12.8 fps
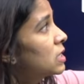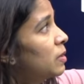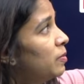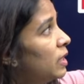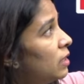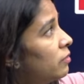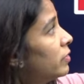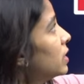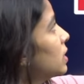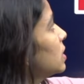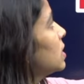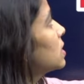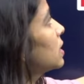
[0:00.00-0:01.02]
similar
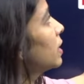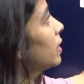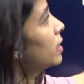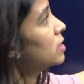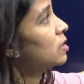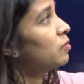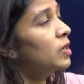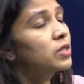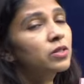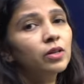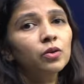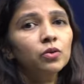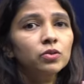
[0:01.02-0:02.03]
features ante
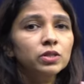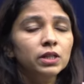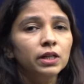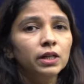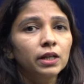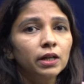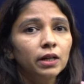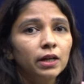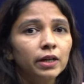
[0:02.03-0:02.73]
resemblance anukochandi,